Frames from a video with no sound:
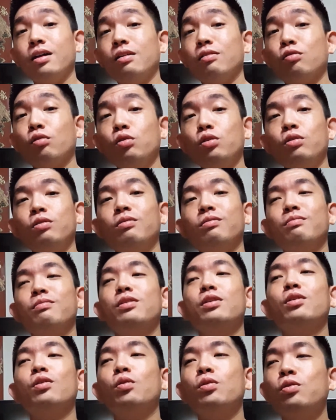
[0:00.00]
And so,
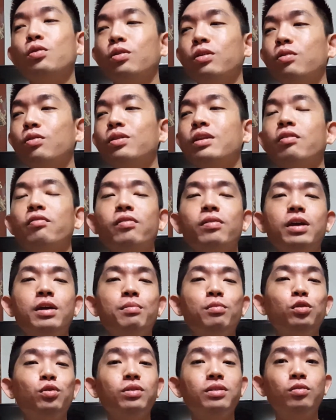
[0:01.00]
you know, you're never
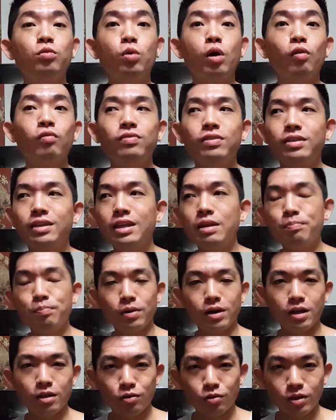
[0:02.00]
able to delve
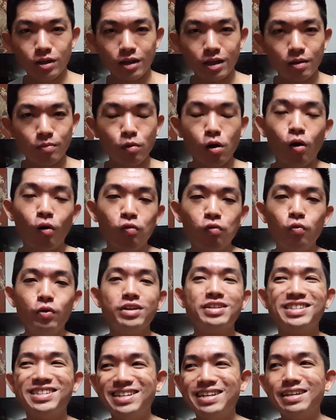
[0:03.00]
deeper into the game, of
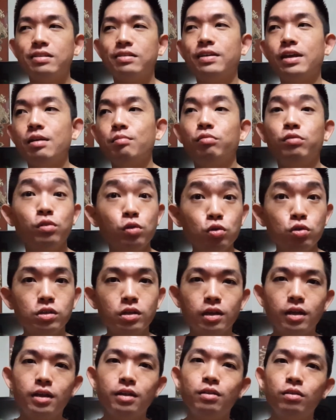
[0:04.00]
which these games
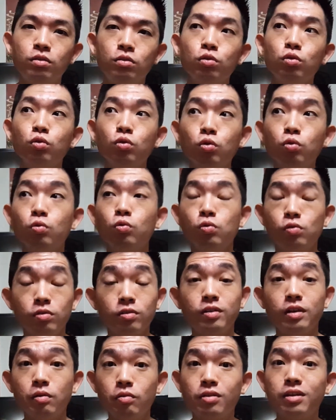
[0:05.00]
usually do
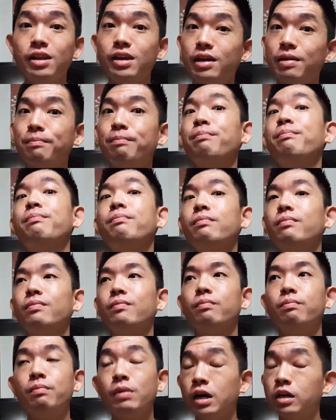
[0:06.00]
seriously get
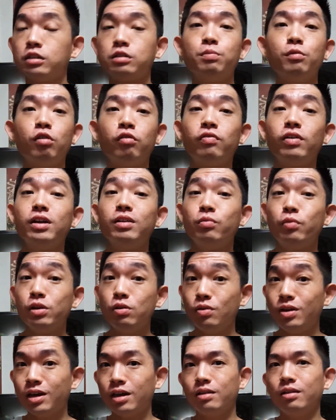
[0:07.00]
much more fun
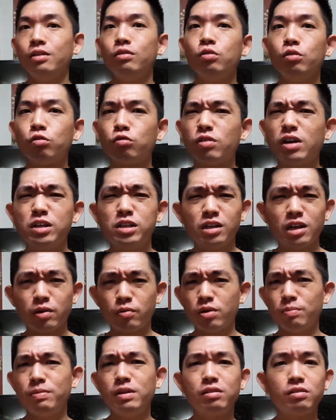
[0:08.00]
when you get into the strategy.
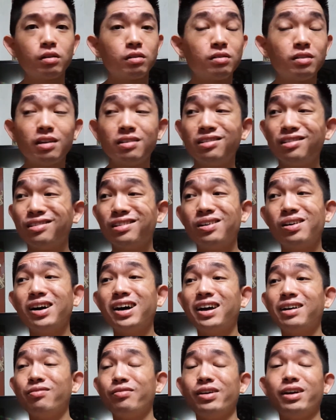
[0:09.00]
Like when I play Successes now,
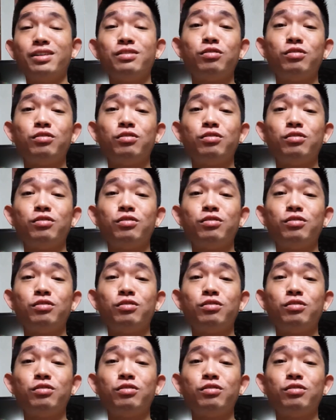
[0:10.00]
I have an